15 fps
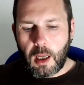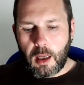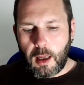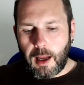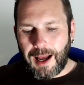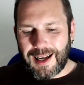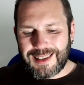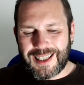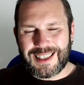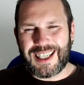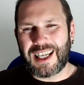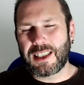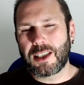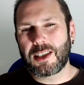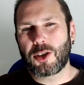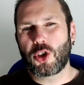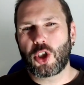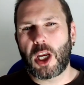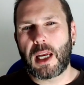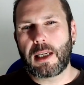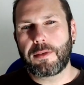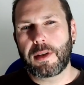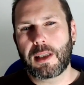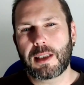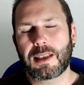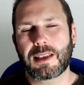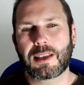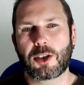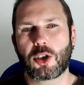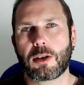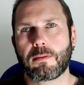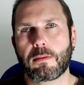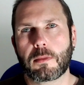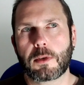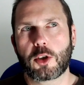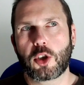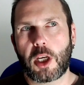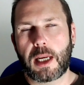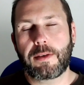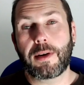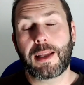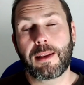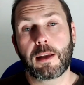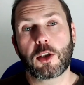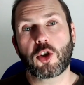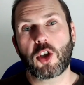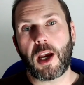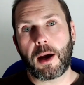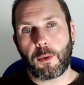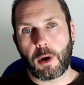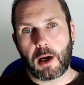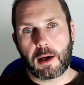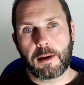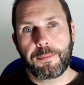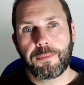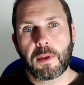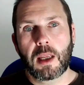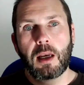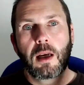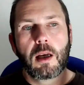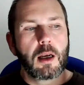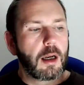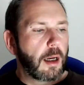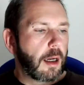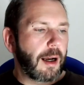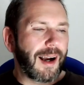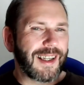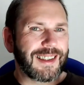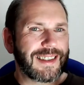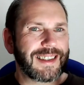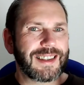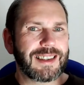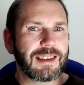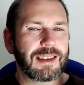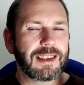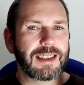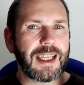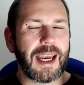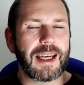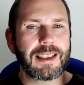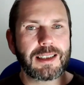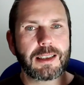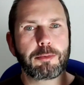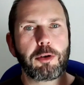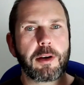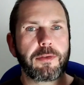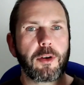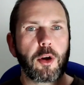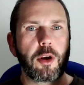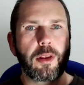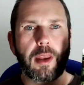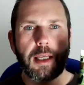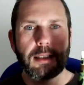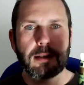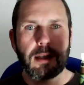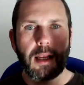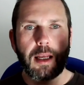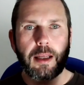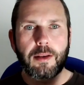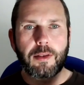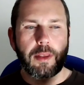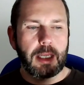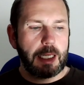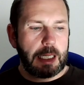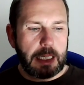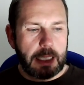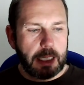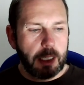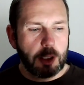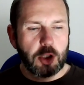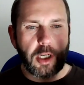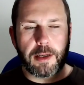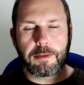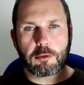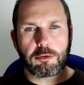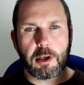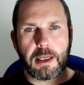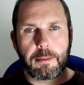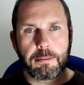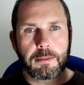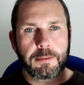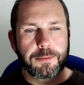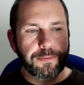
As I tend to shave in the shower, I tend to prefer things like the shave cream,